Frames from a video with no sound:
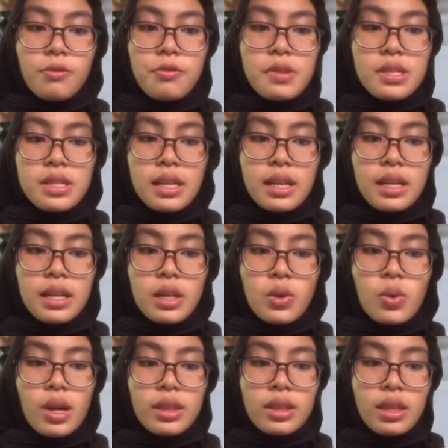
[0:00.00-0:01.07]
physical
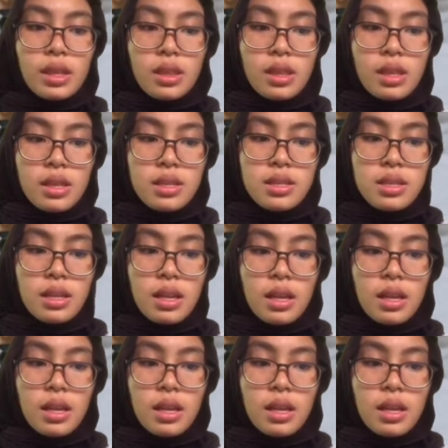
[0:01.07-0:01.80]
quantities